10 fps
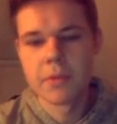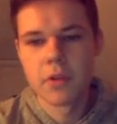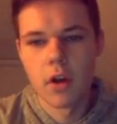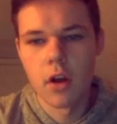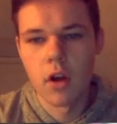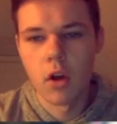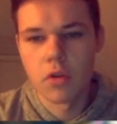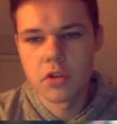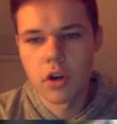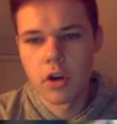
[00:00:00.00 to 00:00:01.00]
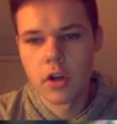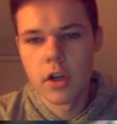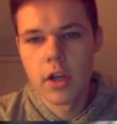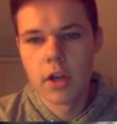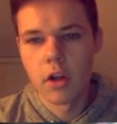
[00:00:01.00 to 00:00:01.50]
to the All-Star
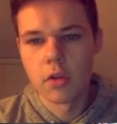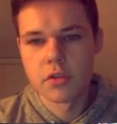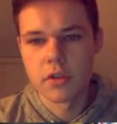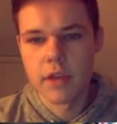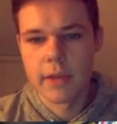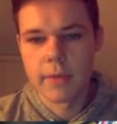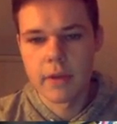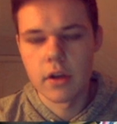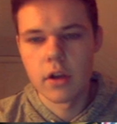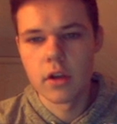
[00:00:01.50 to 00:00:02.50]
game, and